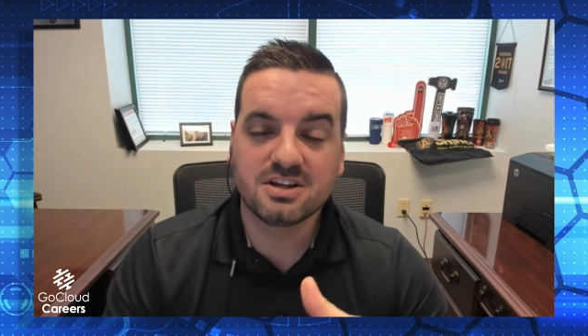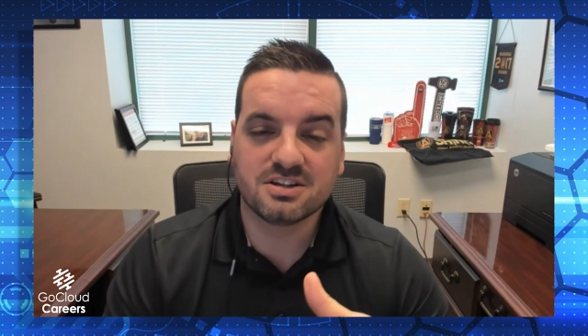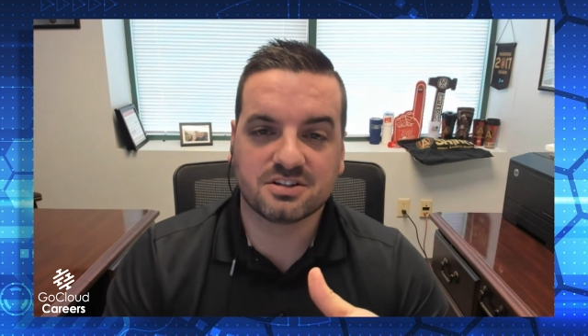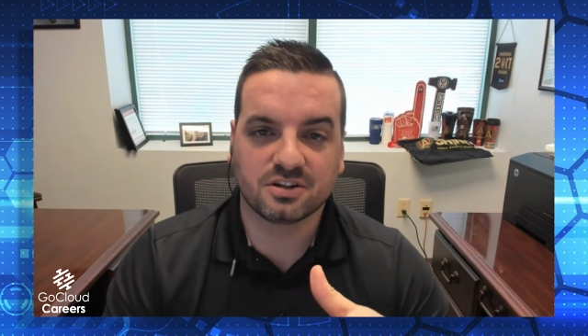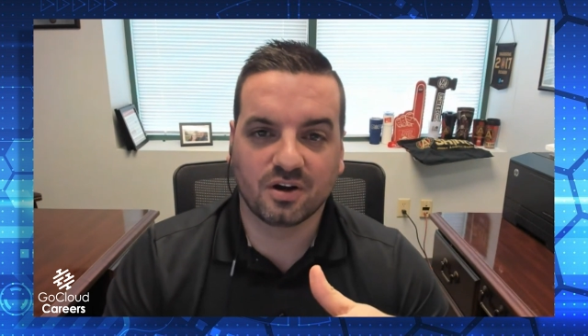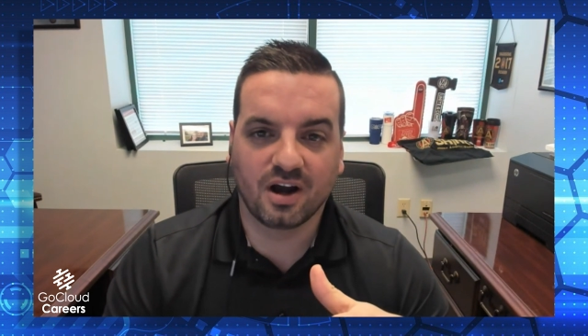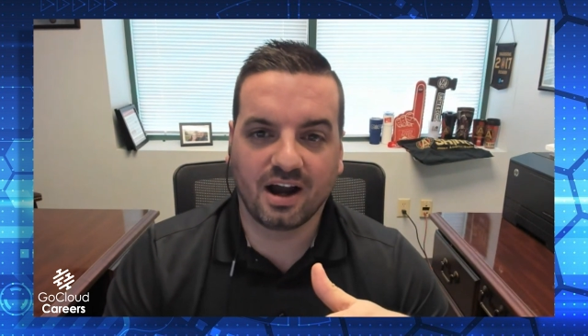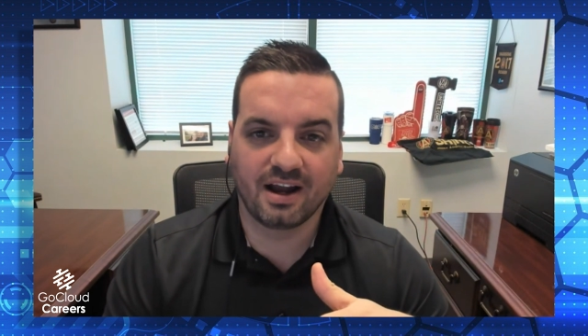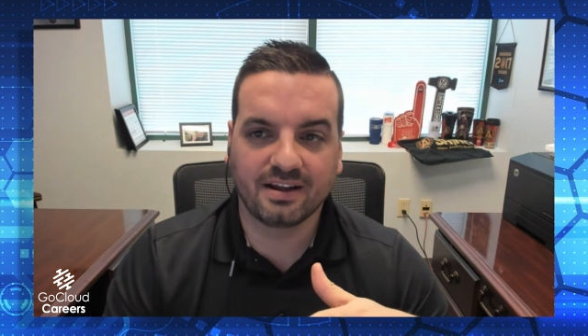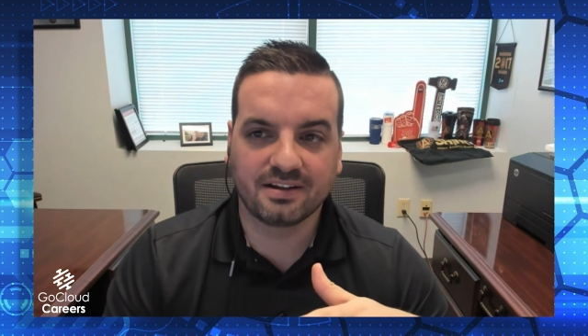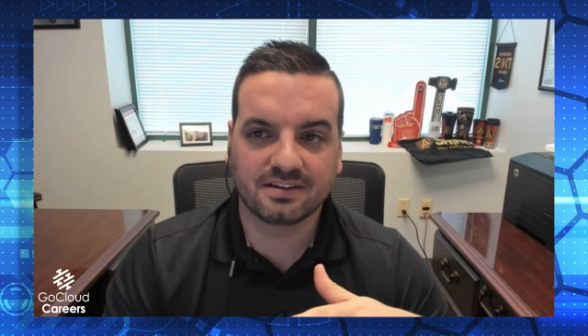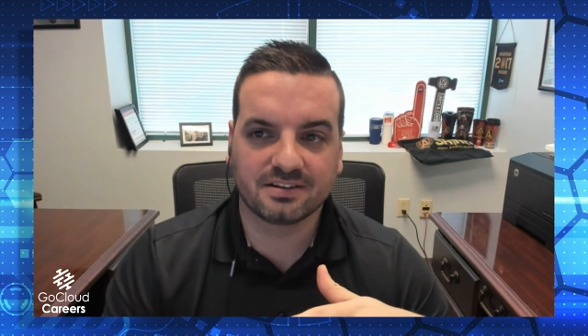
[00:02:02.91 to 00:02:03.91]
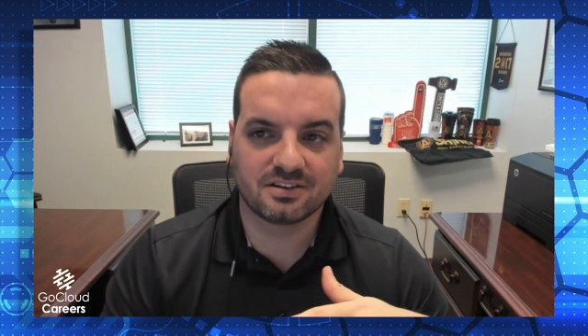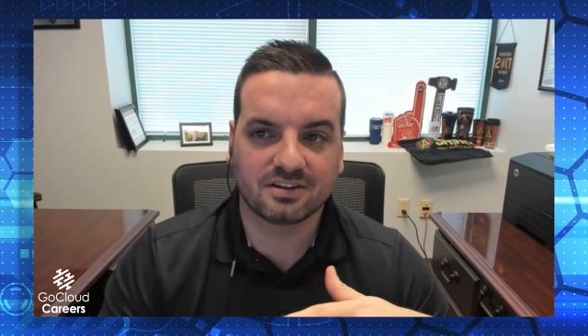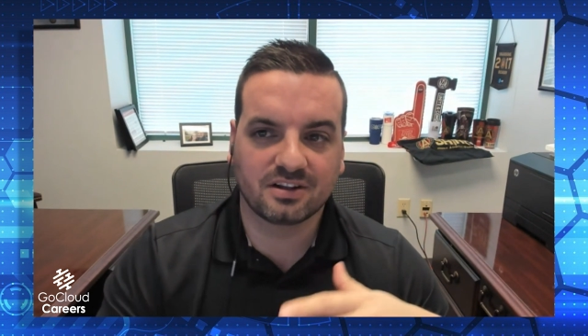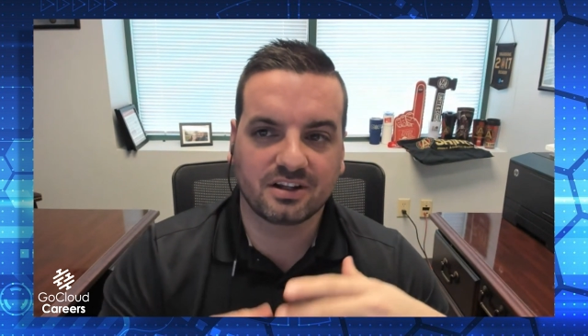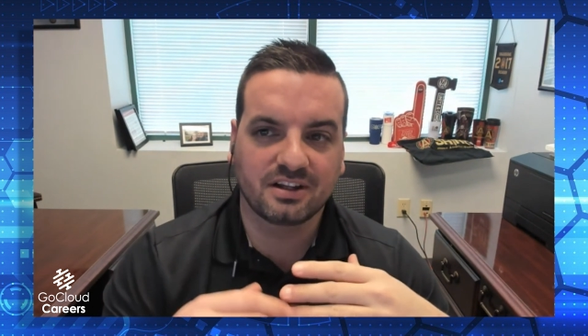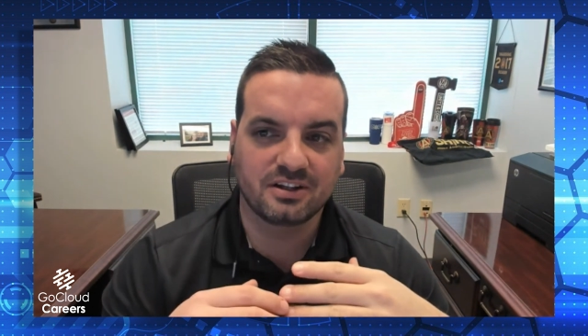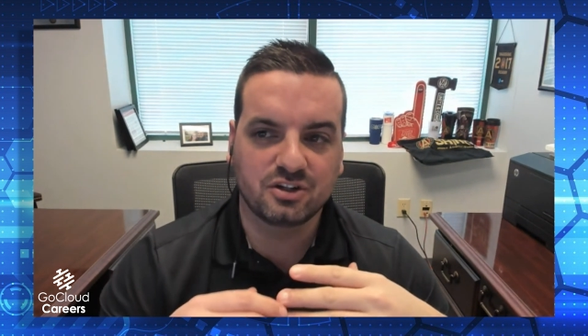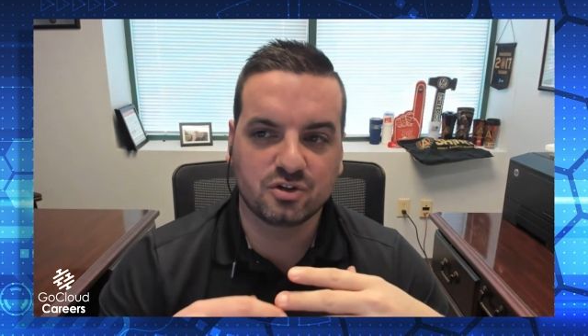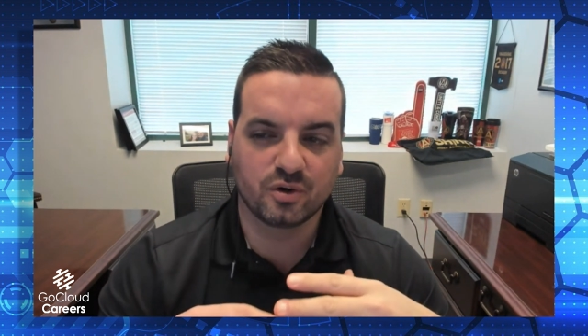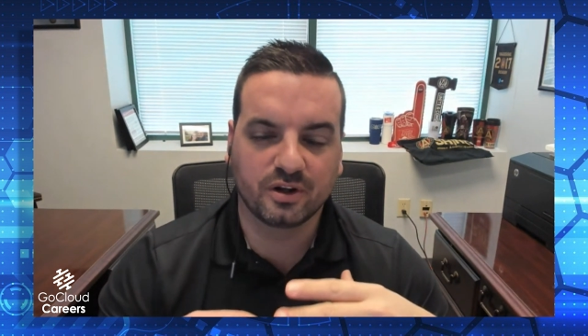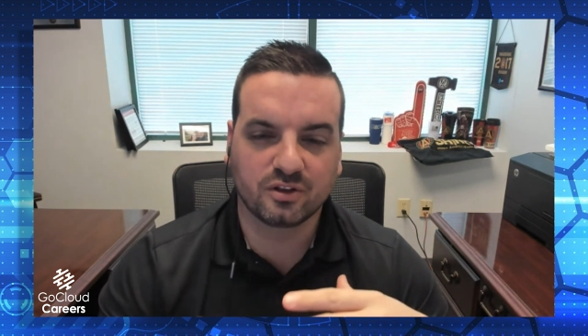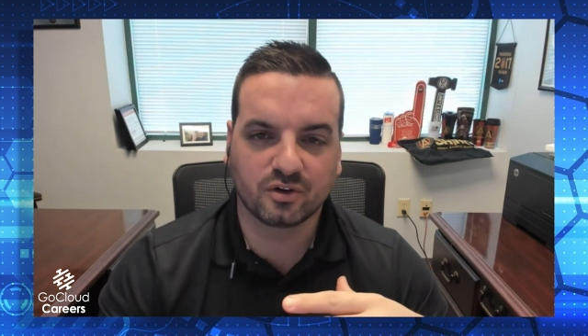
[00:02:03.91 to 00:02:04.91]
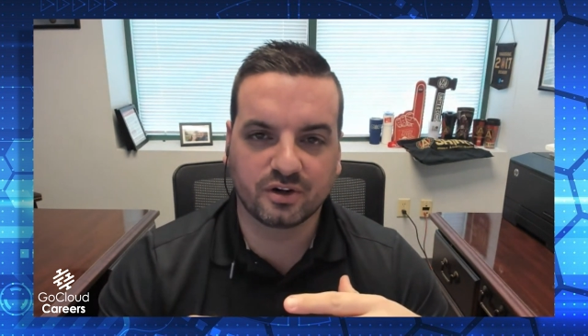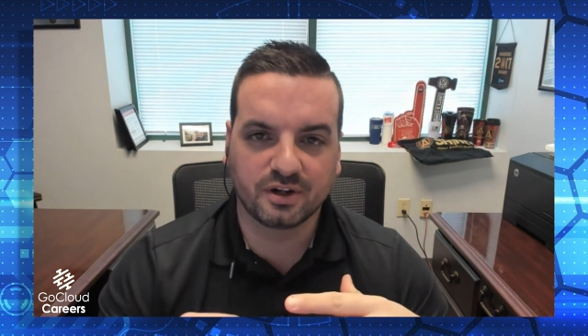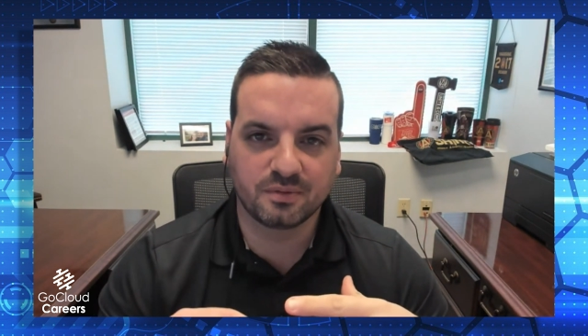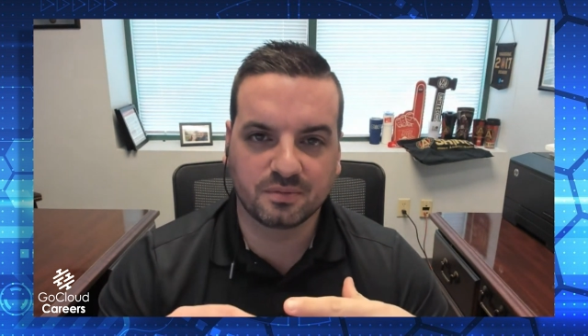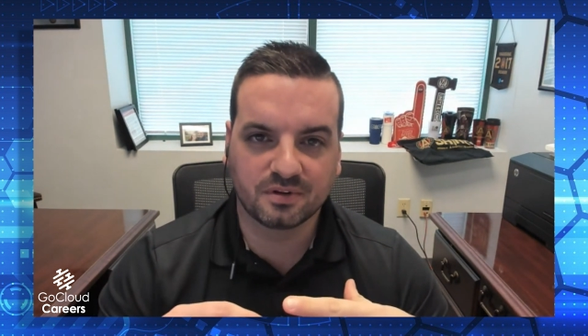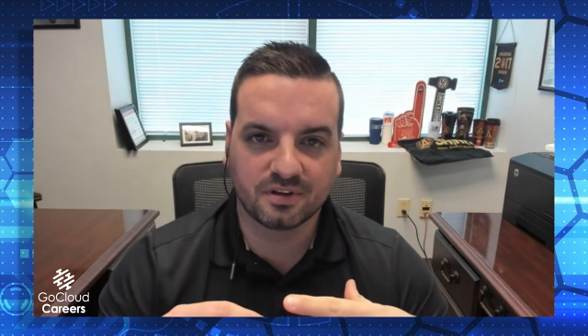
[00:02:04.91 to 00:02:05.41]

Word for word: So I enjoyed learning